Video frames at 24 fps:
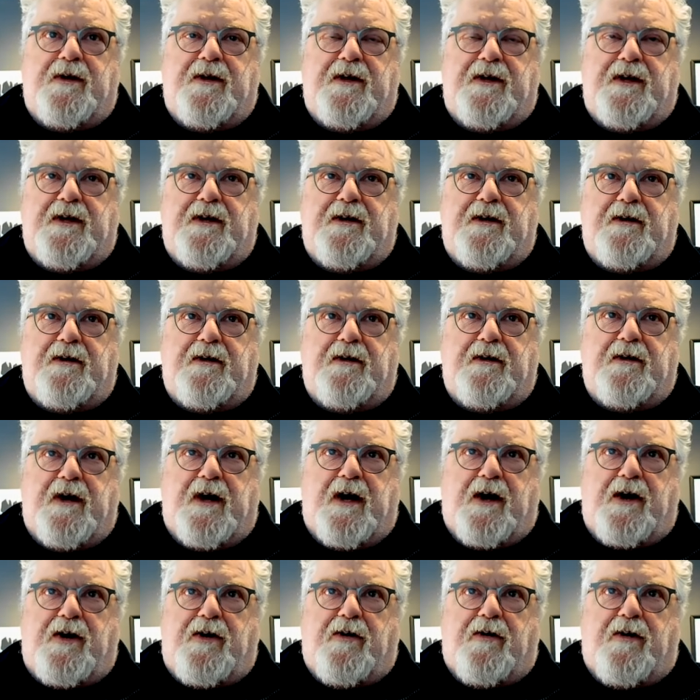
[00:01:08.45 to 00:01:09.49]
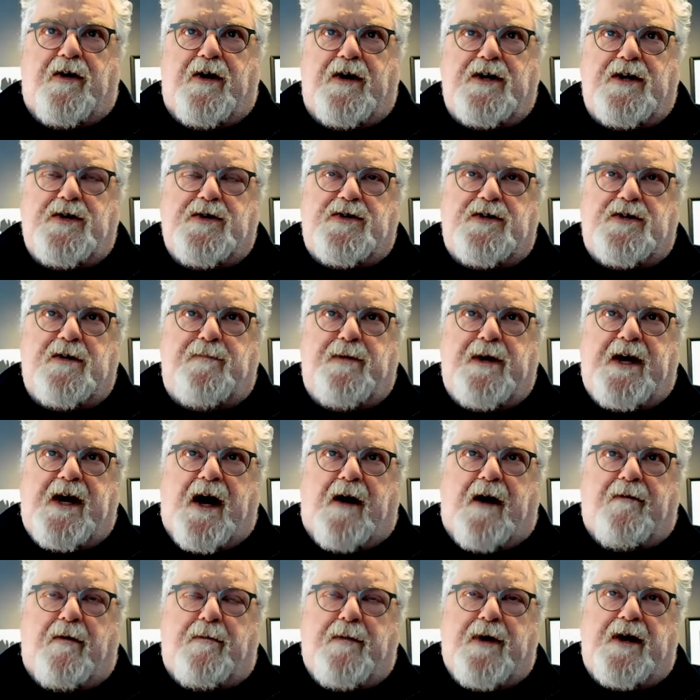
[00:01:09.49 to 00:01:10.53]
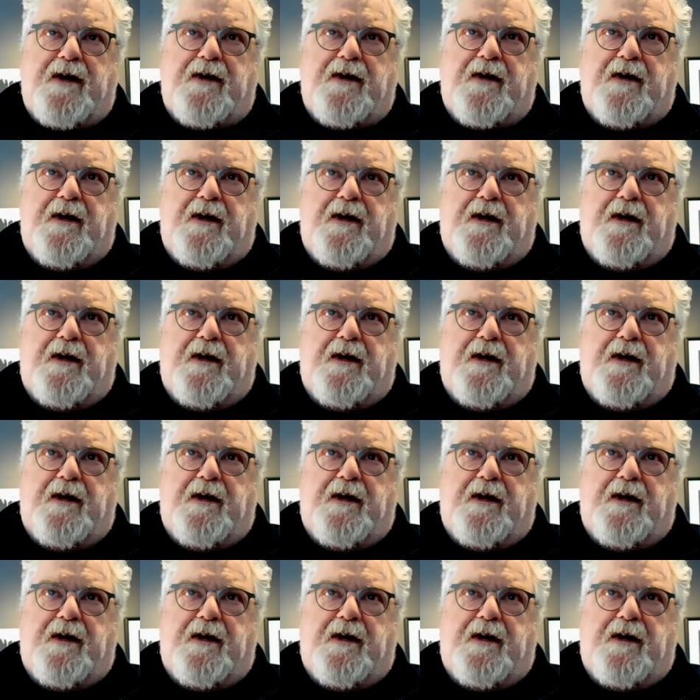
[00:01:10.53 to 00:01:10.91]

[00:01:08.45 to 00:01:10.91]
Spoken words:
the current UCP government